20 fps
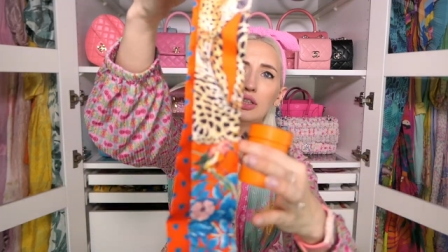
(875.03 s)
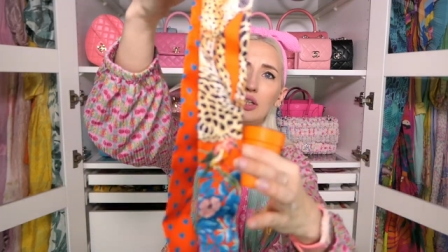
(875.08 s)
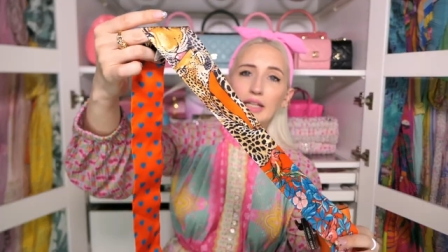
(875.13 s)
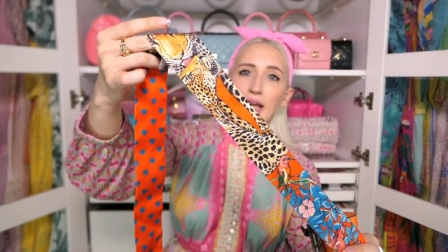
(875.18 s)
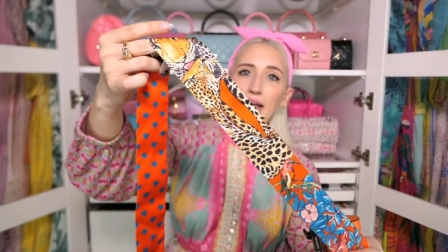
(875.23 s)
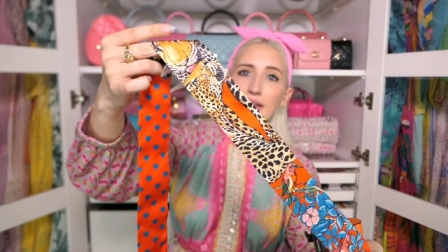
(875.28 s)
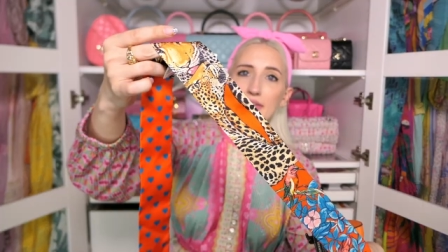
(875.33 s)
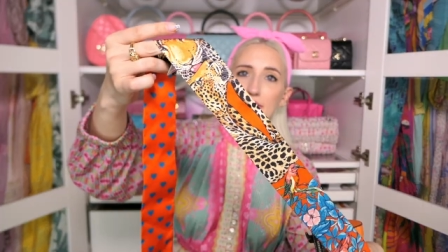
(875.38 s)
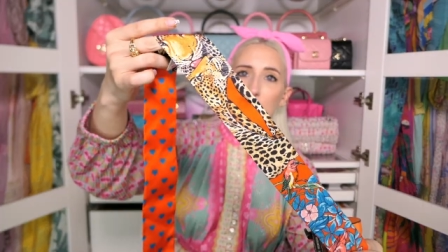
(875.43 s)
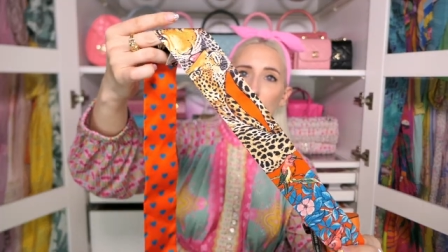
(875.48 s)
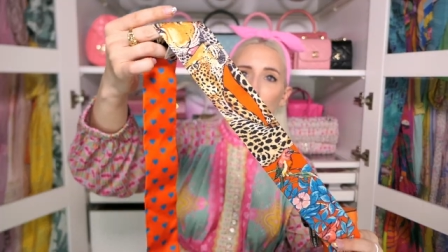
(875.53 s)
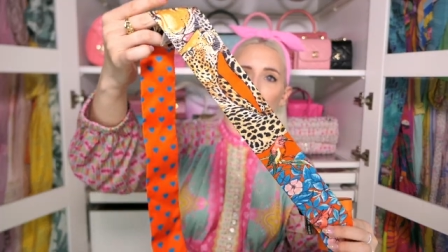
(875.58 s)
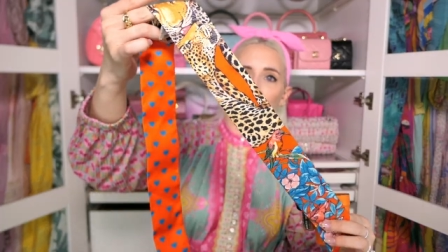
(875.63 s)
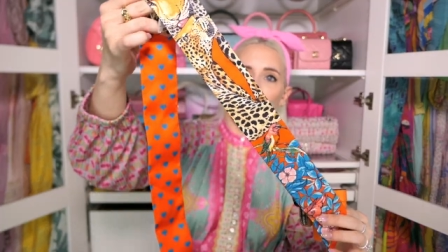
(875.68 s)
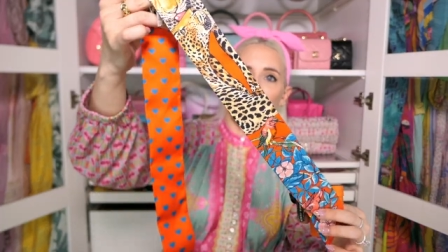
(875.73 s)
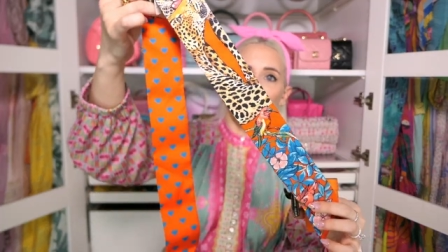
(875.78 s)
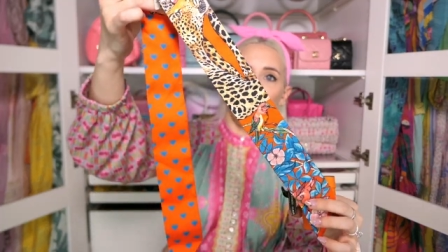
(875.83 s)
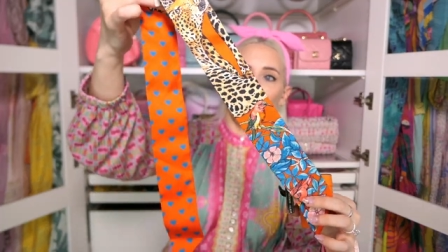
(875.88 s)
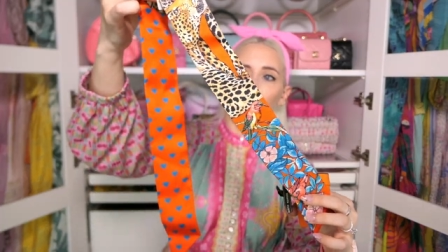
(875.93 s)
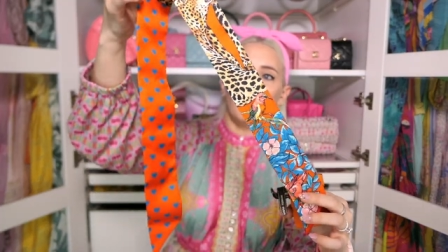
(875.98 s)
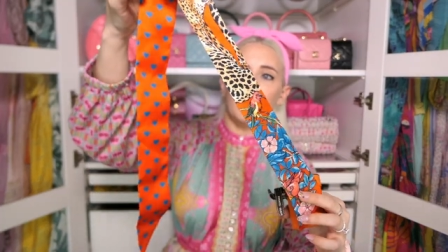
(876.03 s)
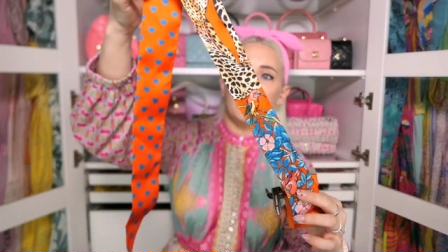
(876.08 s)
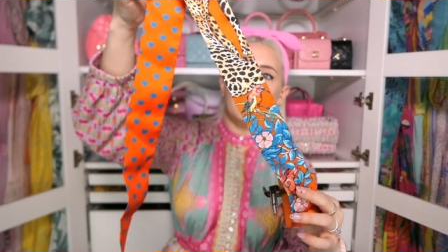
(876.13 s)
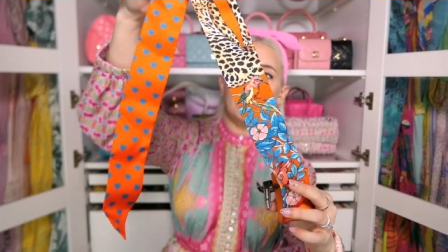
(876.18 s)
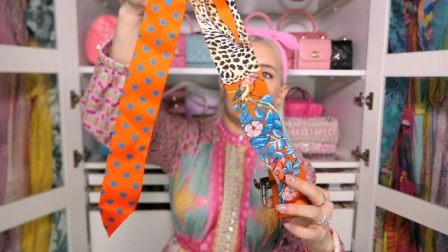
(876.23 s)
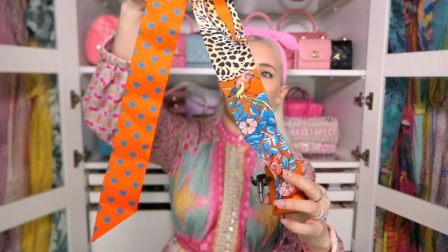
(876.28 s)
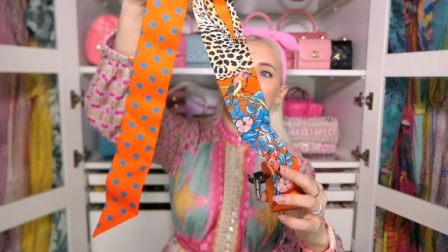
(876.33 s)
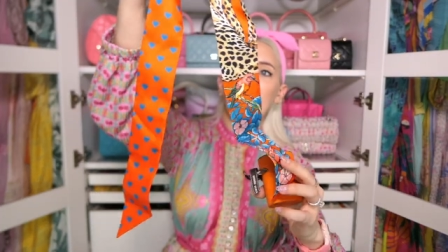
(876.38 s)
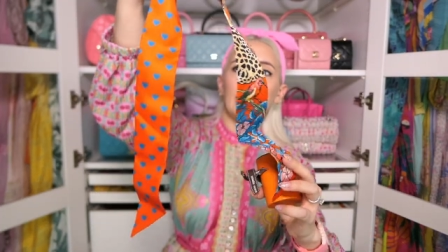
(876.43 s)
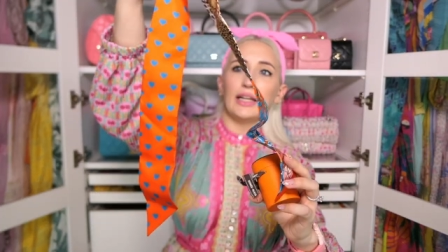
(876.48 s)
It has the cheetah on one
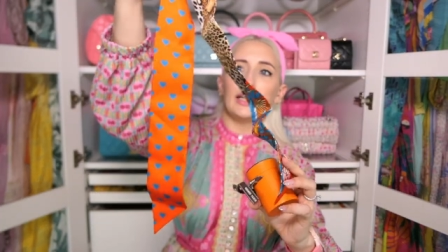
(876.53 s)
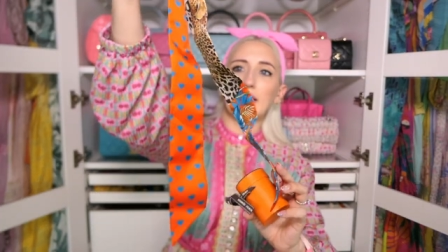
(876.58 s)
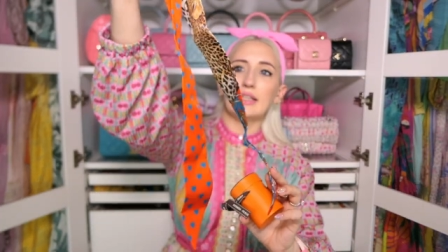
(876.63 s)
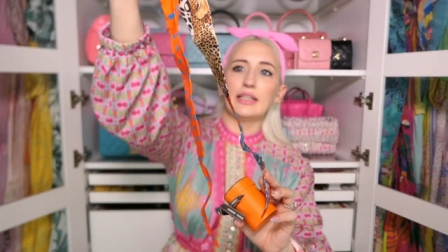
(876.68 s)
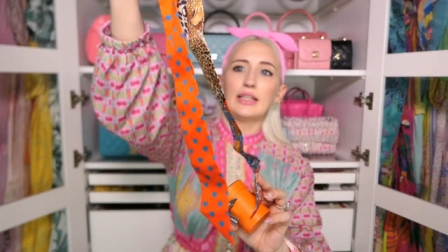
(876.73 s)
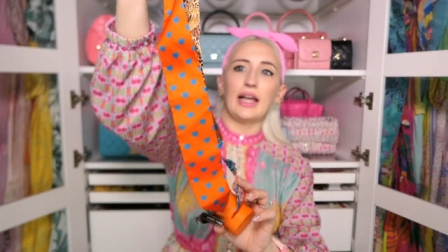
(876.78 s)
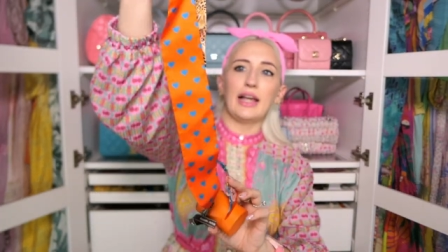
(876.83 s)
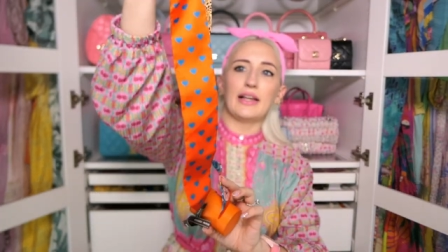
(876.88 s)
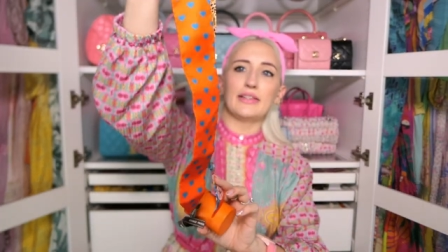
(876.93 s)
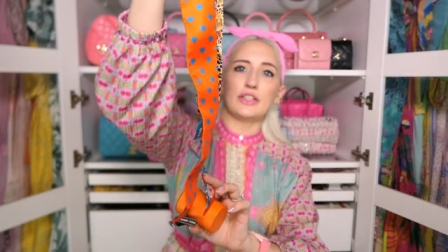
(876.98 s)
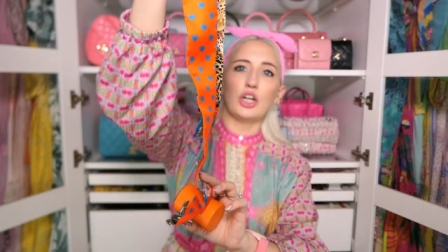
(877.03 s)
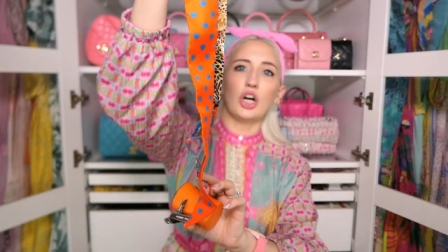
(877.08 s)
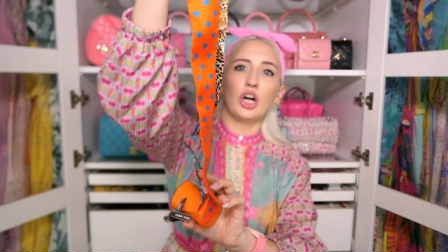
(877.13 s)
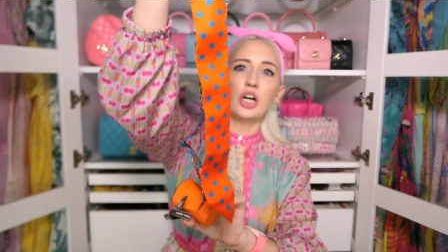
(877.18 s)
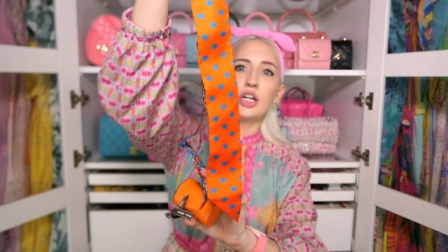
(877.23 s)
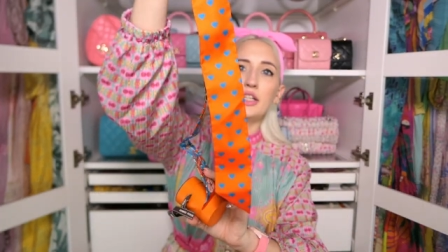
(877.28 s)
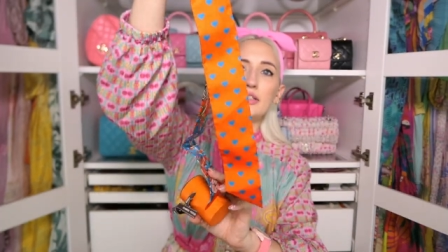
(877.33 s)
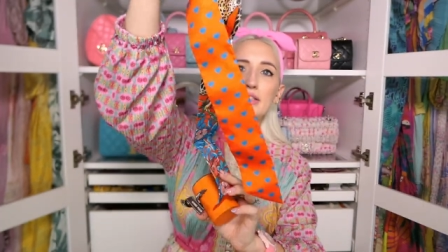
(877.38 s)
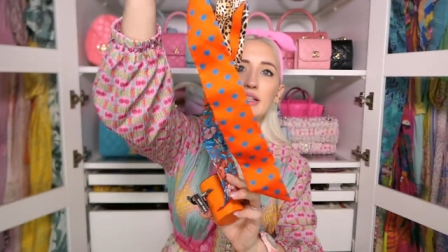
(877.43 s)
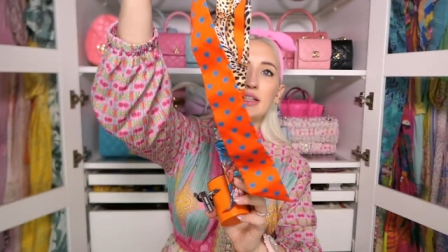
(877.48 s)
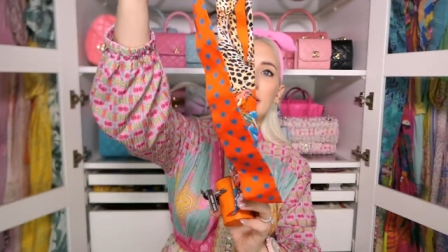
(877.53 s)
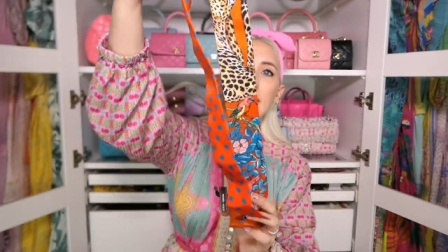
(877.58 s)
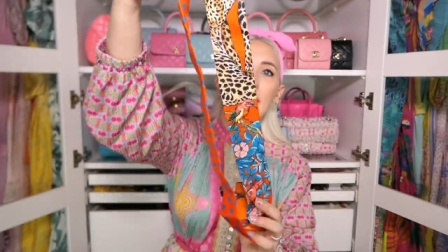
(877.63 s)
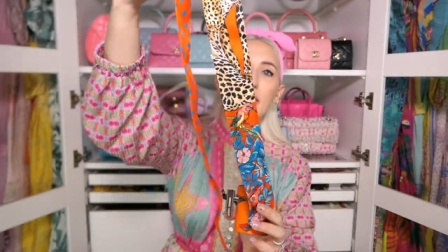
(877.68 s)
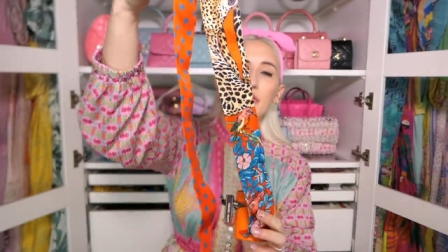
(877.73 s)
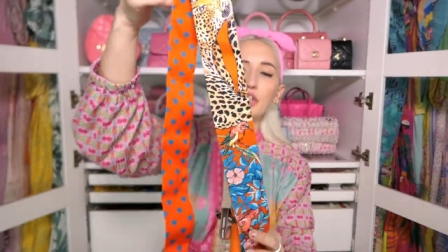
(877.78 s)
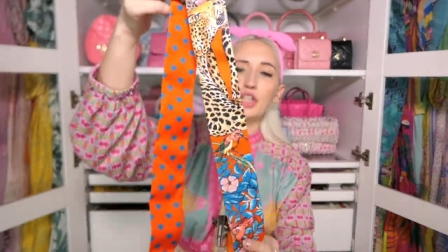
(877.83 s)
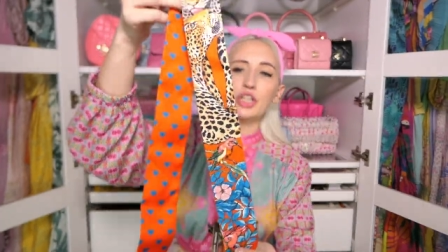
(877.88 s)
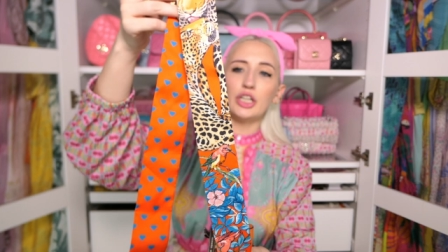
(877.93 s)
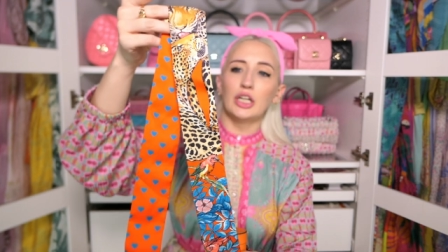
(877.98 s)
side and it has the hearts on the
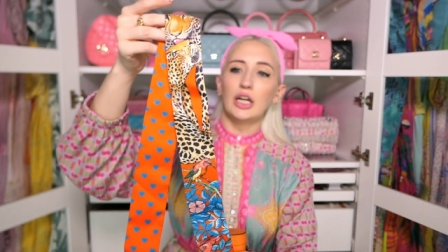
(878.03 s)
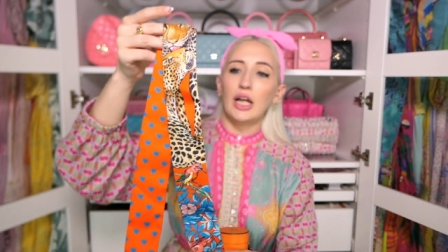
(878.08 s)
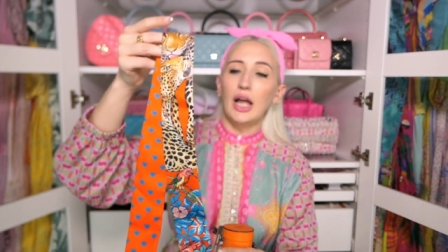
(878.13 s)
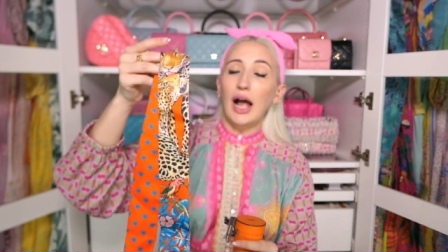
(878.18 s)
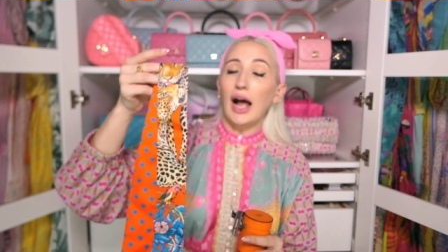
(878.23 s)
other.